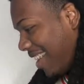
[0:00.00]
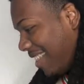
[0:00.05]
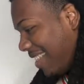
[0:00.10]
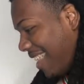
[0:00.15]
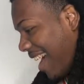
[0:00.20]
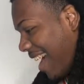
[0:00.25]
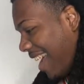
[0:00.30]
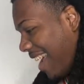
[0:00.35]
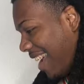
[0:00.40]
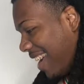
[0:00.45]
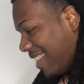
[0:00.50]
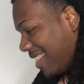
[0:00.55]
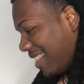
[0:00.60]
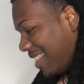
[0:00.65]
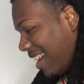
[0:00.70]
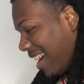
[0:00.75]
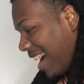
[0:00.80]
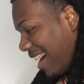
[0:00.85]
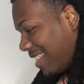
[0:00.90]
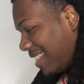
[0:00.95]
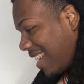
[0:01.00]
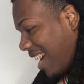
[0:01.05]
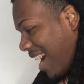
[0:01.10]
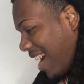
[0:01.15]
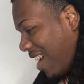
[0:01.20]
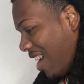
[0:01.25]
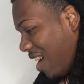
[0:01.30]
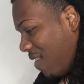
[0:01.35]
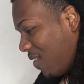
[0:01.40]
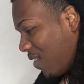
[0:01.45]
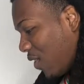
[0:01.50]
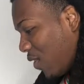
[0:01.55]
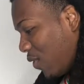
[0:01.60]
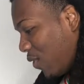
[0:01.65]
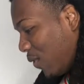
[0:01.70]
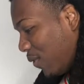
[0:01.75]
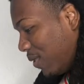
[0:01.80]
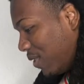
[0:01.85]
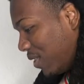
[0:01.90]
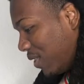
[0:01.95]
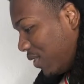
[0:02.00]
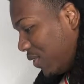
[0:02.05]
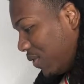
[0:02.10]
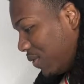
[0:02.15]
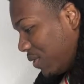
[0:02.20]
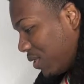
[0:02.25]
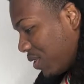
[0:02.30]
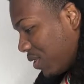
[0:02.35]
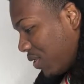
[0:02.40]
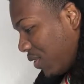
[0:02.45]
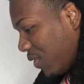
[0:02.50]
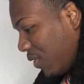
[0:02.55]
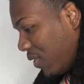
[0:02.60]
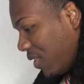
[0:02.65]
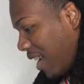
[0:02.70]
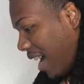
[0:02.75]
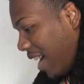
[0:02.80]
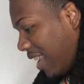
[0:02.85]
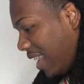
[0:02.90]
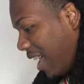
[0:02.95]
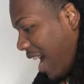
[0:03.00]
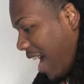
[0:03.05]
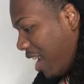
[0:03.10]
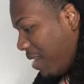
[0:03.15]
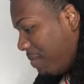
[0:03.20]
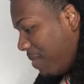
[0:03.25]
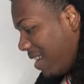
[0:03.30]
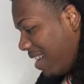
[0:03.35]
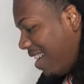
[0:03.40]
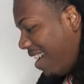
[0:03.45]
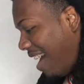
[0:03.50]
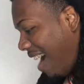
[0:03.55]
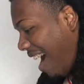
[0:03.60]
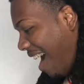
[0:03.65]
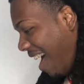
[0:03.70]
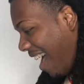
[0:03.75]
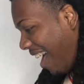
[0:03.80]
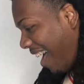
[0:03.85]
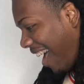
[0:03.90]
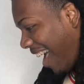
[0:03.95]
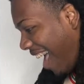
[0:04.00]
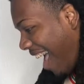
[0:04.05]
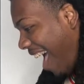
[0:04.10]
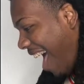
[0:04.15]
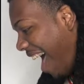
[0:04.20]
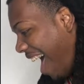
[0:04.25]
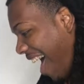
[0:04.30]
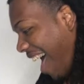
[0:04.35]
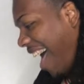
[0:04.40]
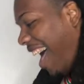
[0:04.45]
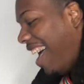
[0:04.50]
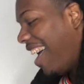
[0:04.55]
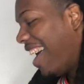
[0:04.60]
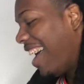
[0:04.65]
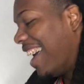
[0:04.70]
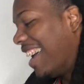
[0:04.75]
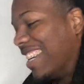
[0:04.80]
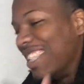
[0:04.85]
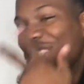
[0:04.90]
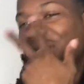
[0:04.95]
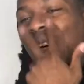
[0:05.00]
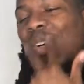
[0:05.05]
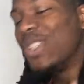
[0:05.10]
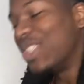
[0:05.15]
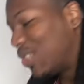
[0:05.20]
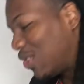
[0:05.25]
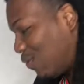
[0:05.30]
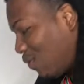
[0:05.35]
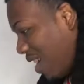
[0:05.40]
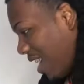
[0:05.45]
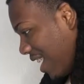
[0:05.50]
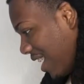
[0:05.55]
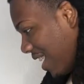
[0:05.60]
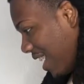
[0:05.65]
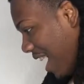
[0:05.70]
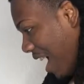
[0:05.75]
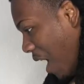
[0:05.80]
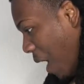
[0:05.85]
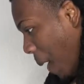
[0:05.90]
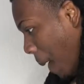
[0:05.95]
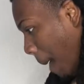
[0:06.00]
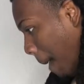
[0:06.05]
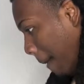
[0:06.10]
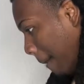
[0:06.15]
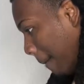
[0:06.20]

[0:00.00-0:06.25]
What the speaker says: That is the attire of a Kunuchi. You sure you're not lying to me? His nose is running down.